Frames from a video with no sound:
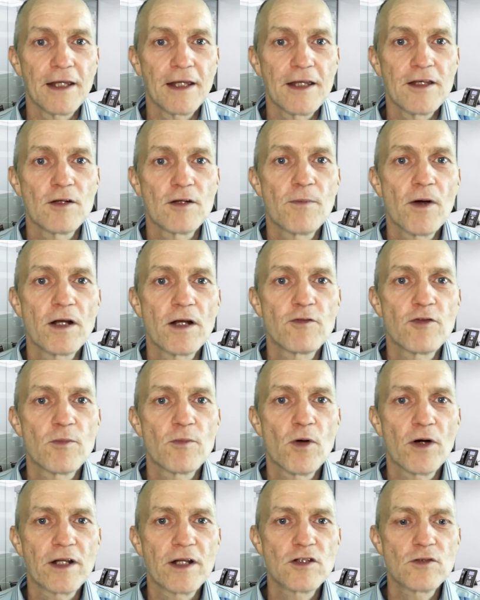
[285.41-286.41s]
your body for
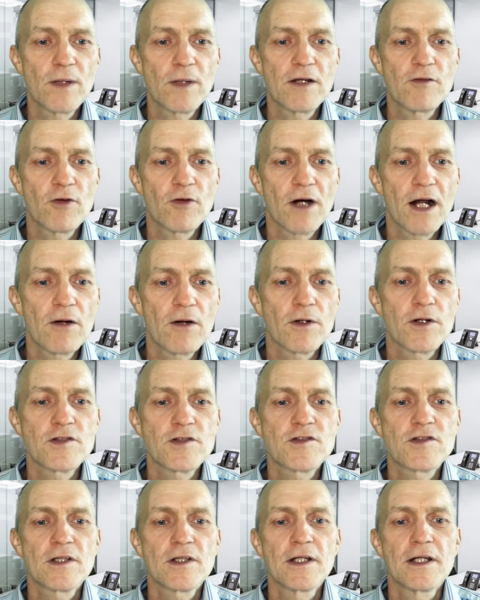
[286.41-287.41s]
more than 24
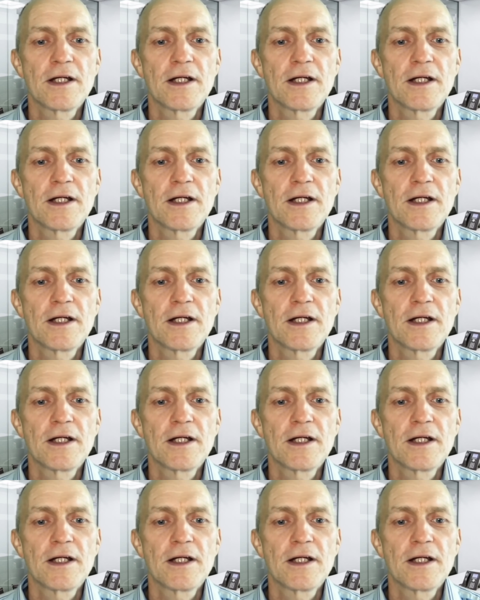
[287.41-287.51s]
hours,